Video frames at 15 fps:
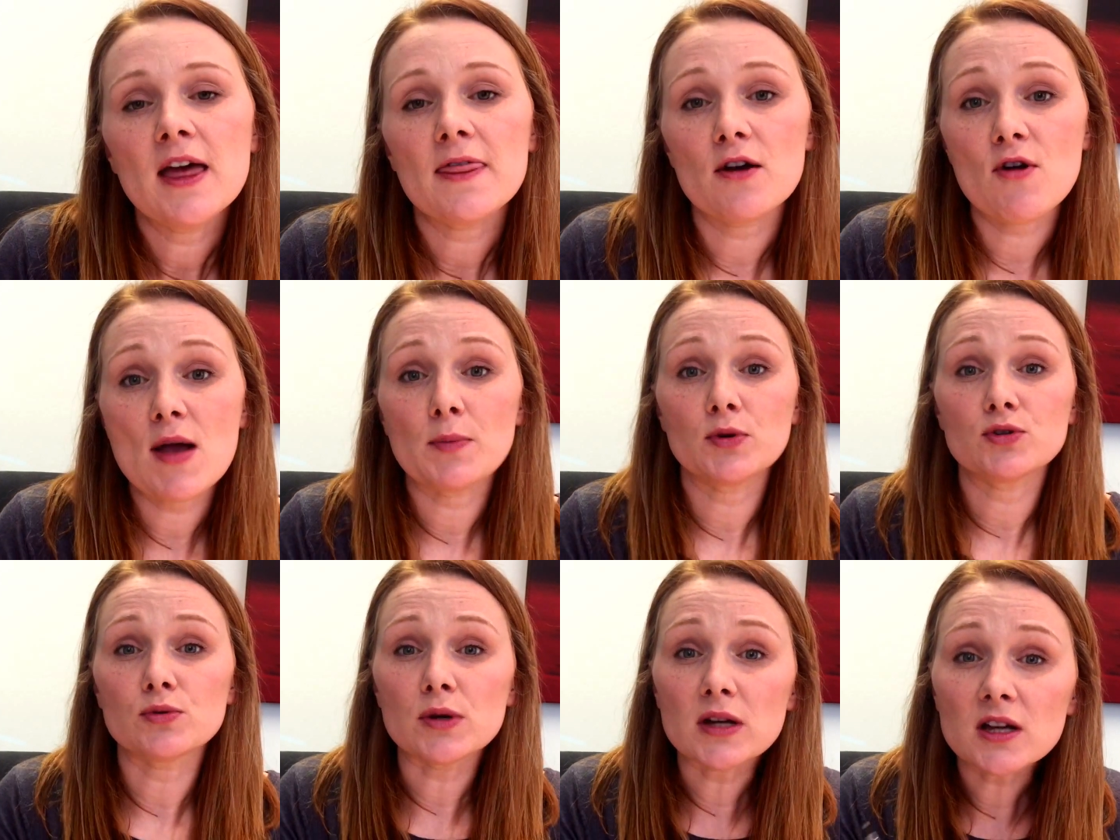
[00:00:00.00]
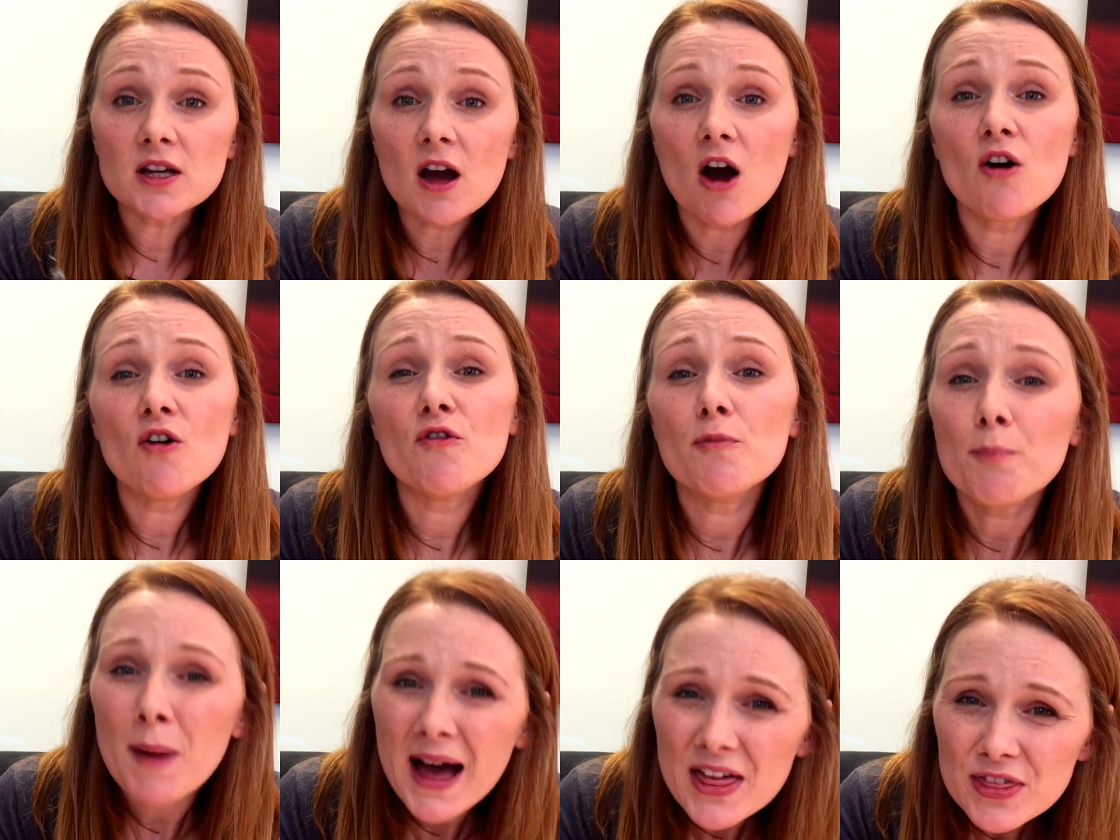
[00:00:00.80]
They're able to engulf
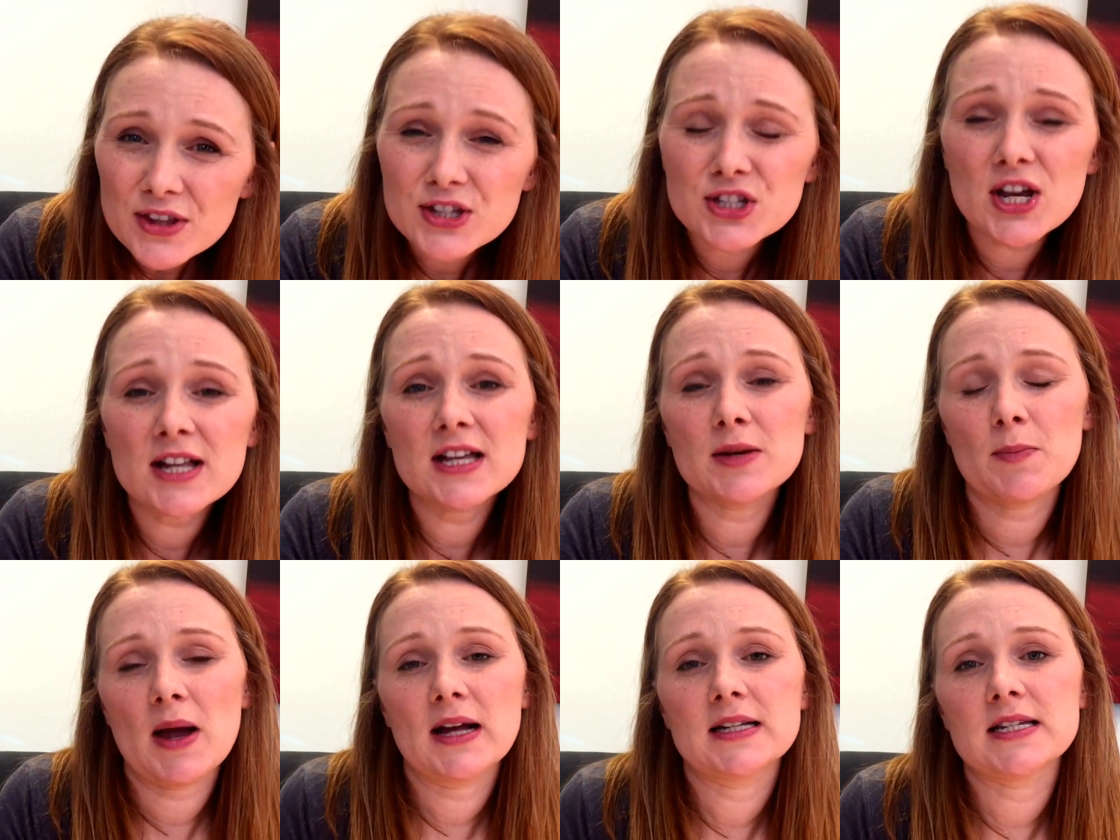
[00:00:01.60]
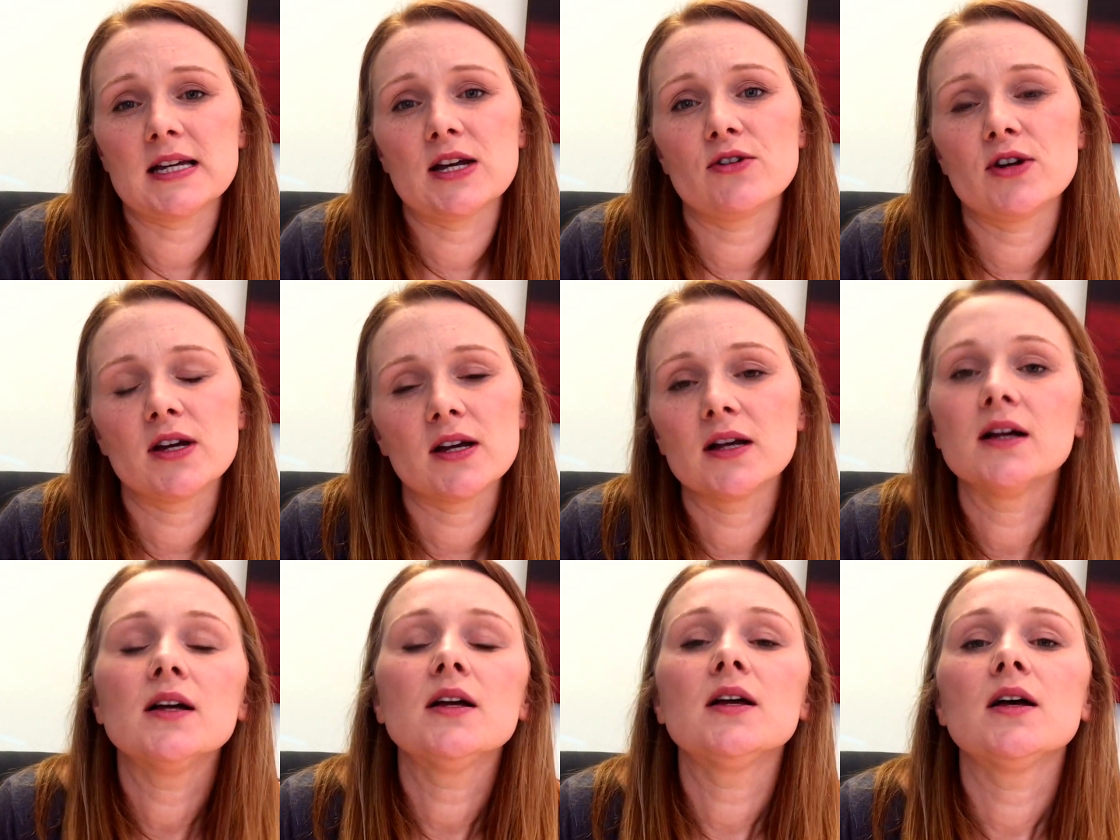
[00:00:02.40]
pathogenic bacteria
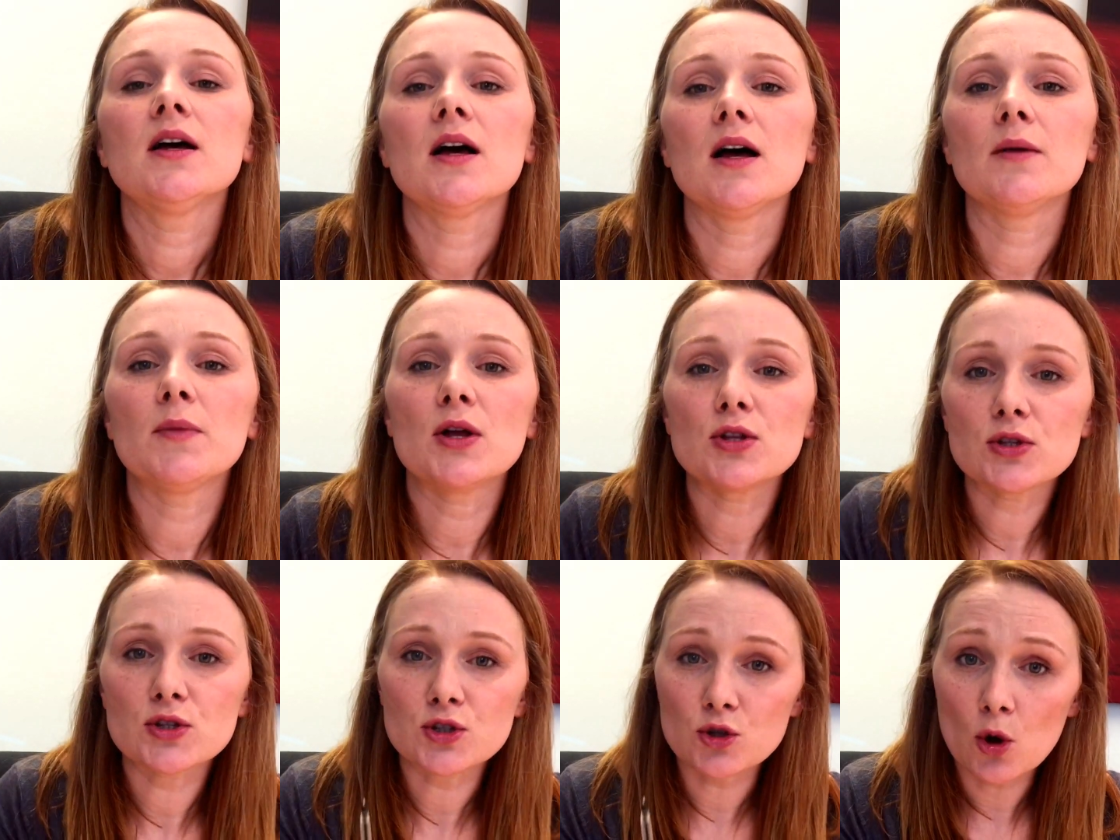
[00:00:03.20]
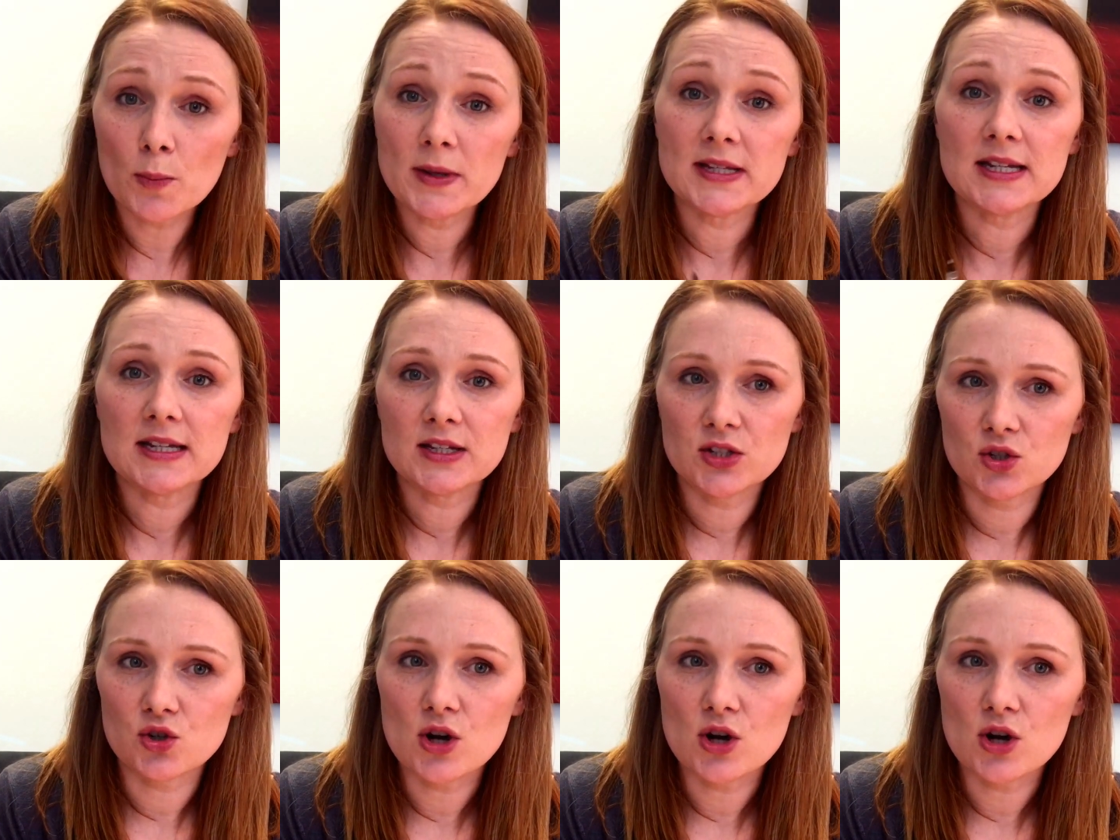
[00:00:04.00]
um, and stop it in its